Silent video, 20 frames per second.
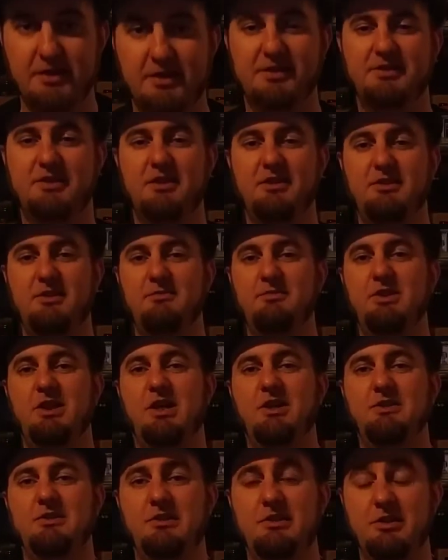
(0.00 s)
The system
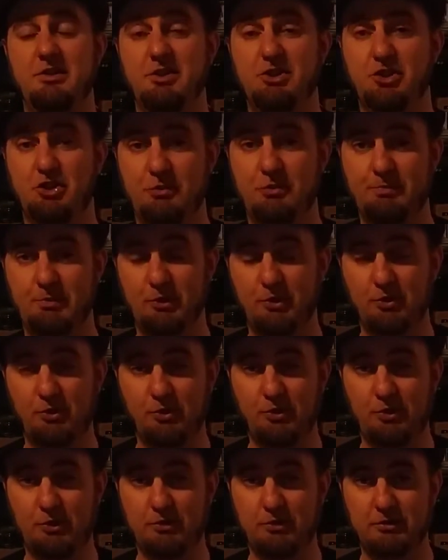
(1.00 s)
does look super
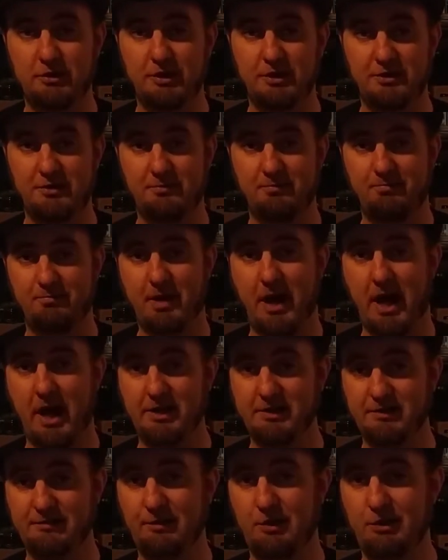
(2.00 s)
cool in the
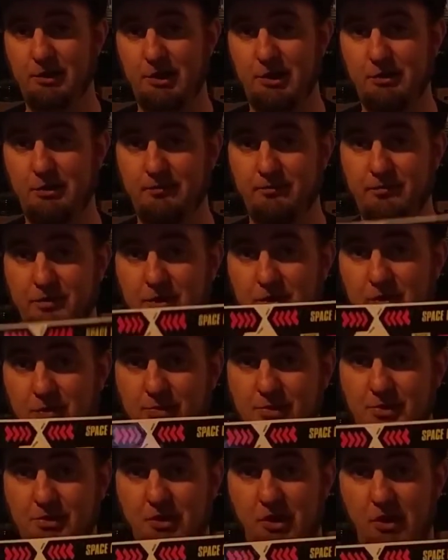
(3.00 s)
box photo
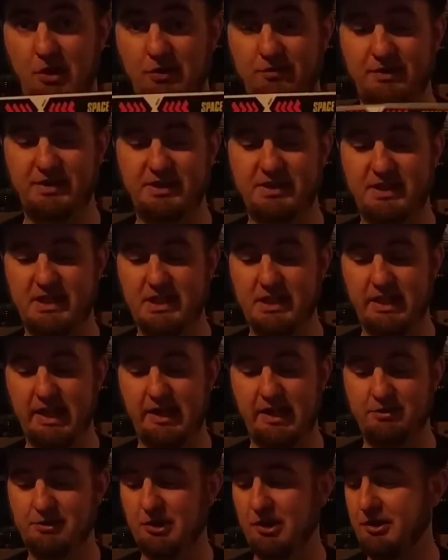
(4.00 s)
with all of its
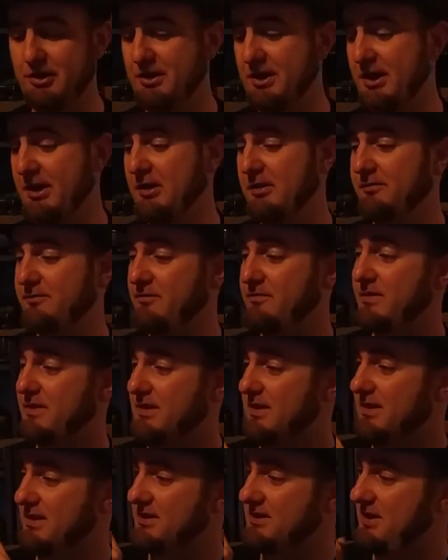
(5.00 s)
decals on there,
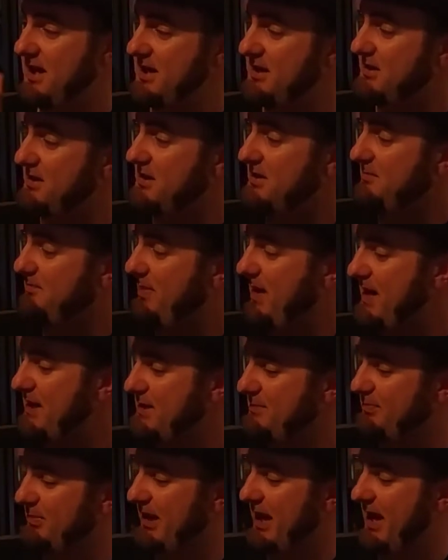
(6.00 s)
saying
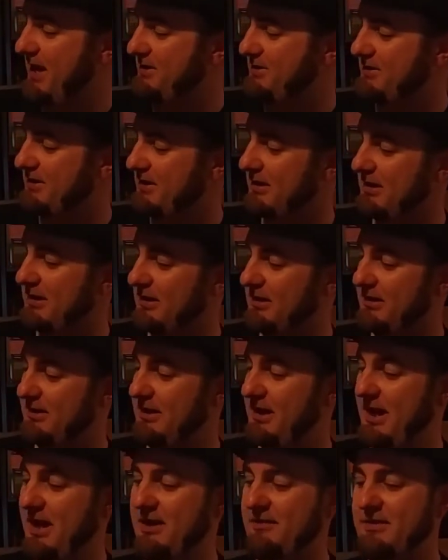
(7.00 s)
Space Blaster
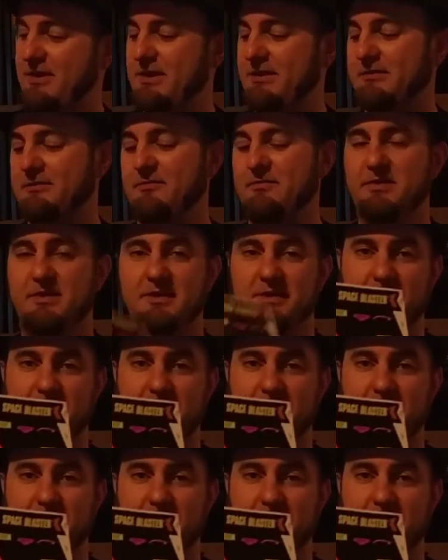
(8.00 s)
and having